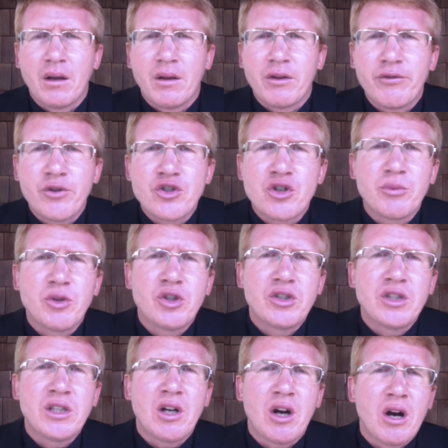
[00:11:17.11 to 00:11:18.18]
The first
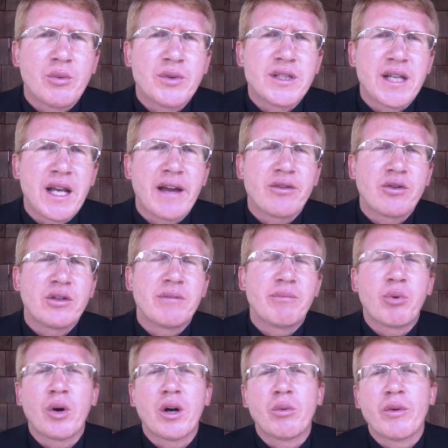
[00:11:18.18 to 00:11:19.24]
community always gathered in
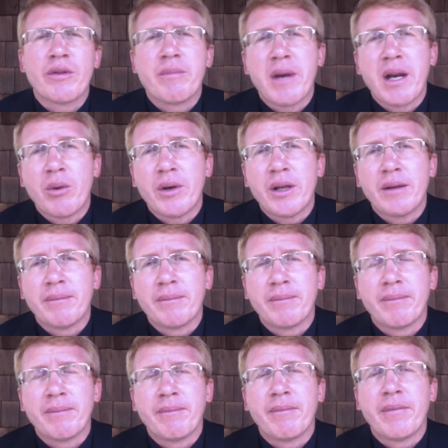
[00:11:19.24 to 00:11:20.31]
prayer with Mary.
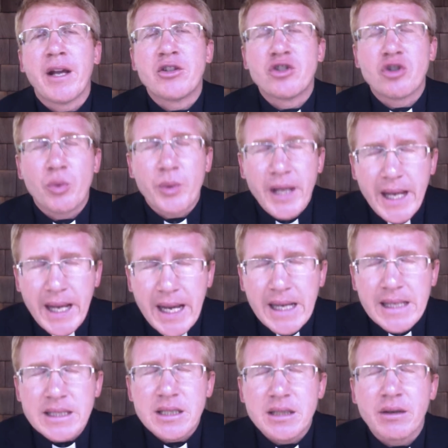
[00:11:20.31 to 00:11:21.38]
And so we
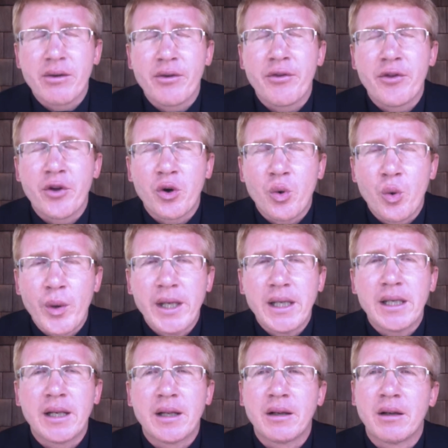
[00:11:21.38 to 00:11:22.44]
ask the
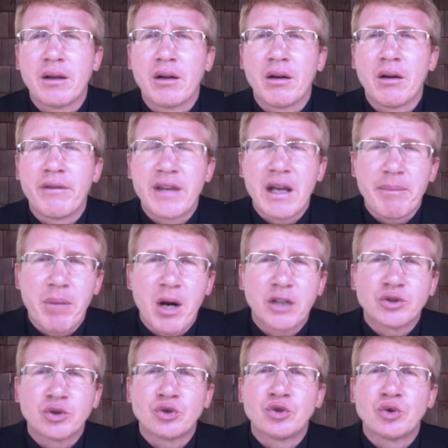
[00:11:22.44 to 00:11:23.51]
Queen of the
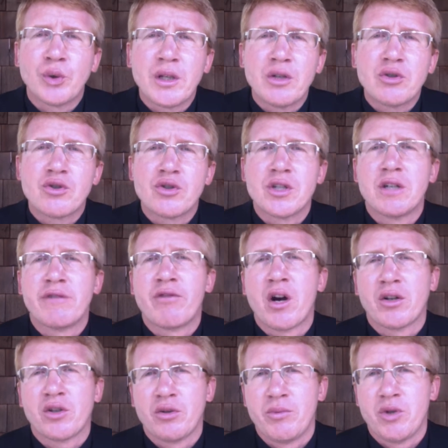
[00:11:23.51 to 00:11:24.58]
Apostles to intercede for our
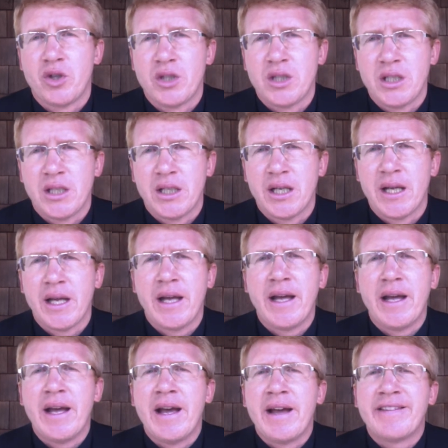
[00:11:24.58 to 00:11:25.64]
community,
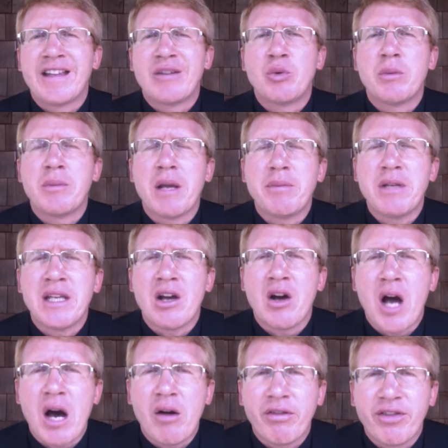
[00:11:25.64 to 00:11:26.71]
that we may be
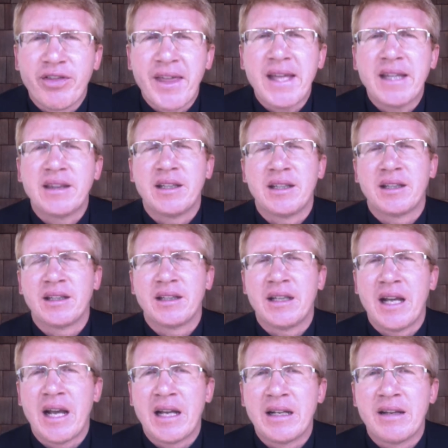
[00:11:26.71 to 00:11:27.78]
authentic
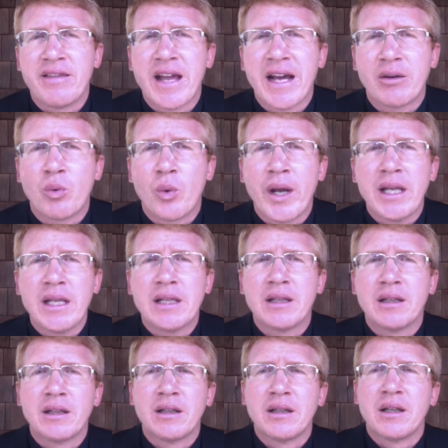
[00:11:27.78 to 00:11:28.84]
and in that way
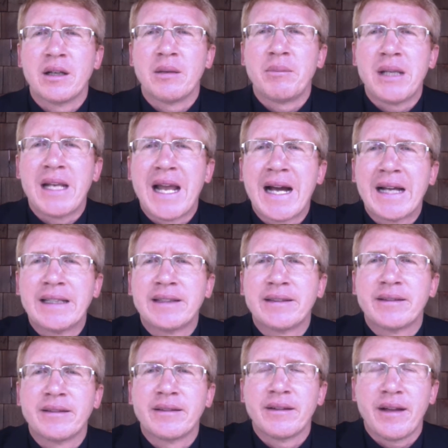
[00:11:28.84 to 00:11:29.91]
be light
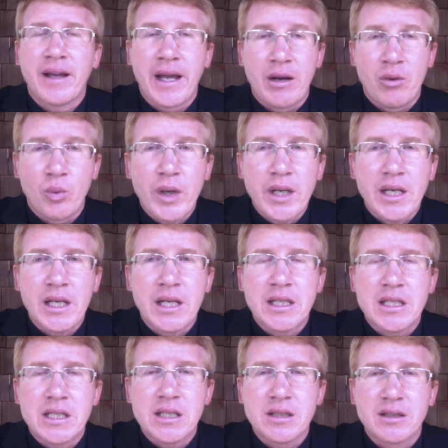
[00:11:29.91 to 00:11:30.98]
and
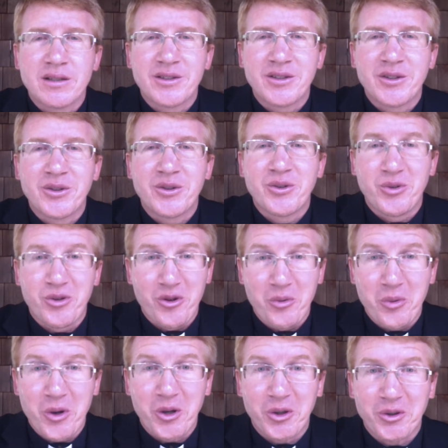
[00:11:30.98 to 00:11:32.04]
witness to the
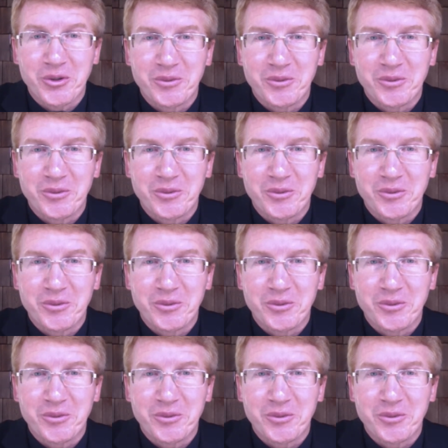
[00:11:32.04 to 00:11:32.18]
world.